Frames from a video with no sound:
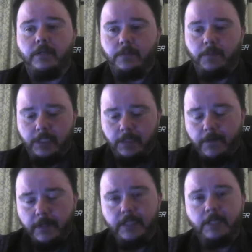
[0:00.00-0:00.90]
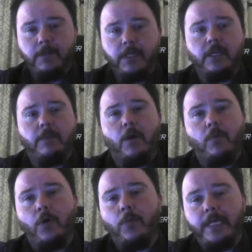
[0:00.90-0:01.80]
specifically speaking about
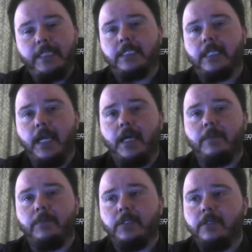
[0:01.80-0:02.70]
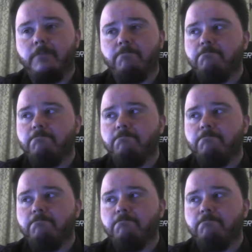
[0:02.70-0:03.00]
romance scams,